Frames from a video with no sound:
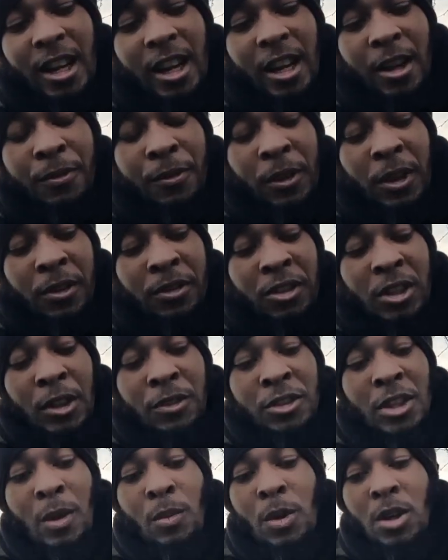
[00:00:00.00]

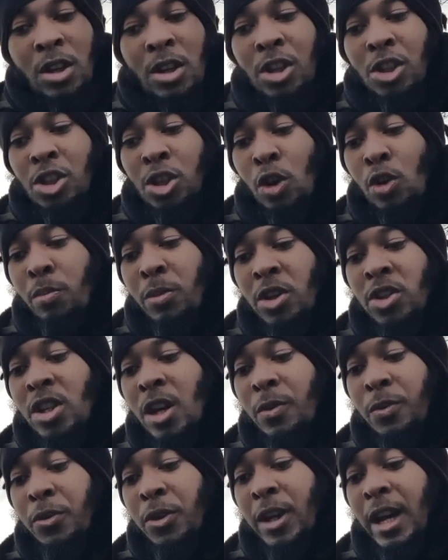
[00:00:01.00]
If someone could show me
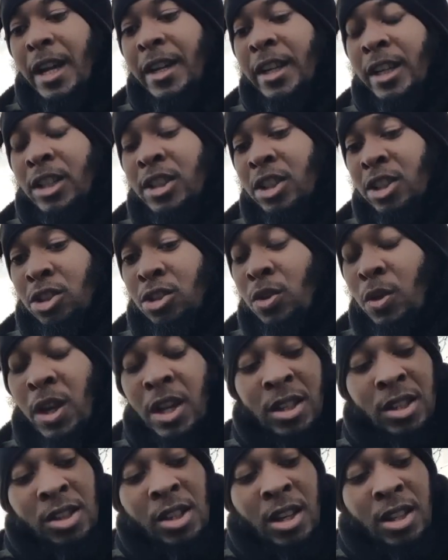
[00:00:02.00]
something and
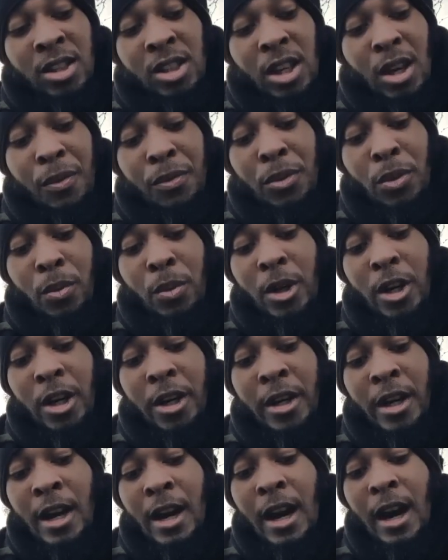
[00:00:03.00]
it's thus saith the
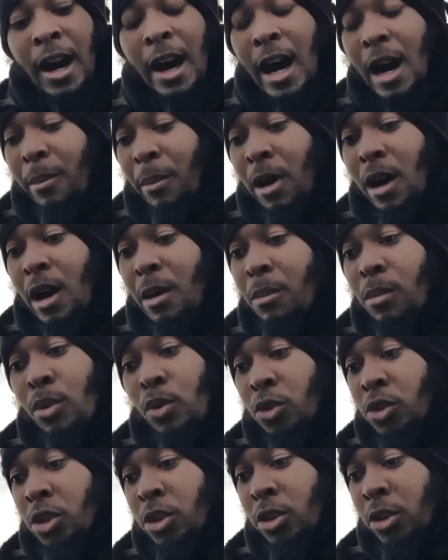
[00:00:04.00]
word, I'm
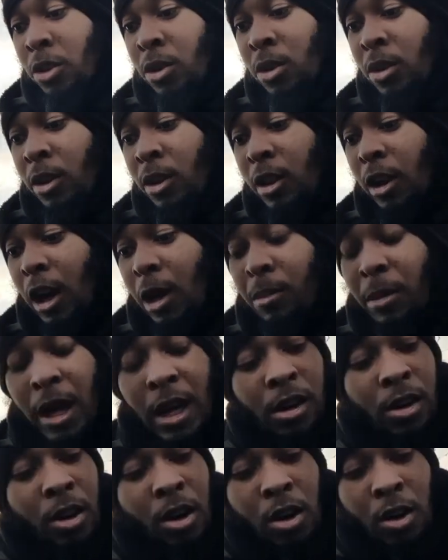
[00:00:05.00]
humbled, you know. I'm
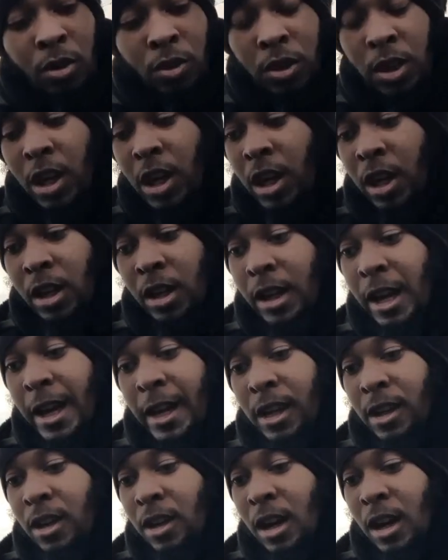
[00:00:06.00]
like, oh yeah,
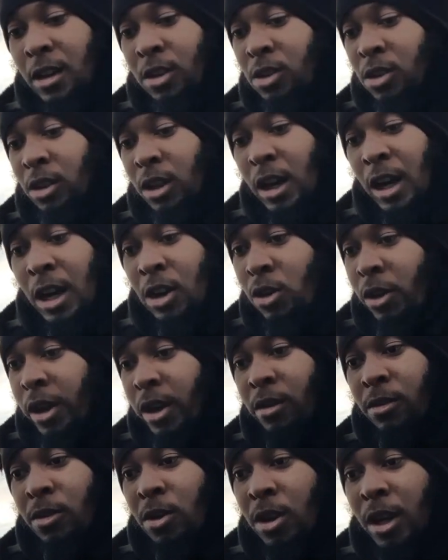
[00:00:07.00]
like I got
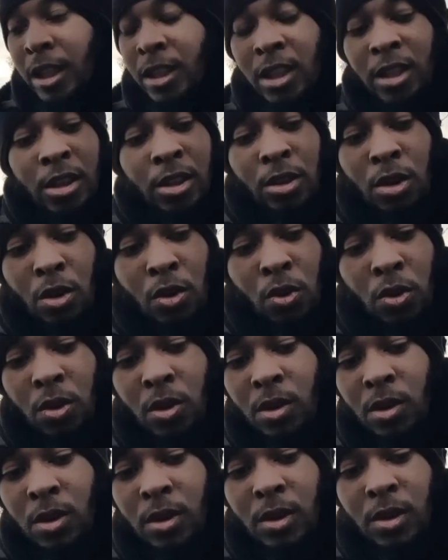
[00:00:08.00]
it wrong. I didn't know.
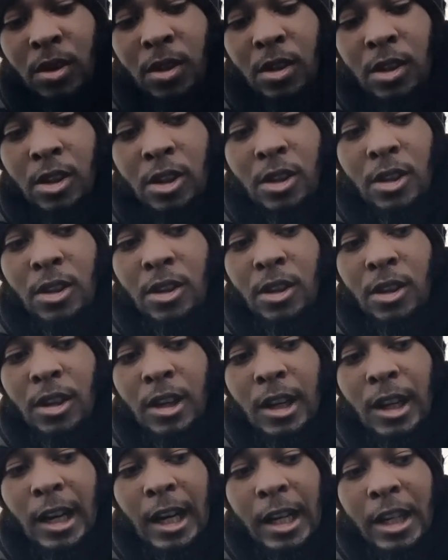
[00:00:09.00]
I
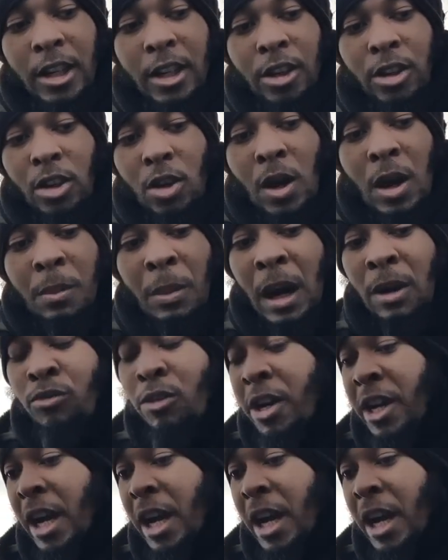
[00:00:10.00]
didn't know. I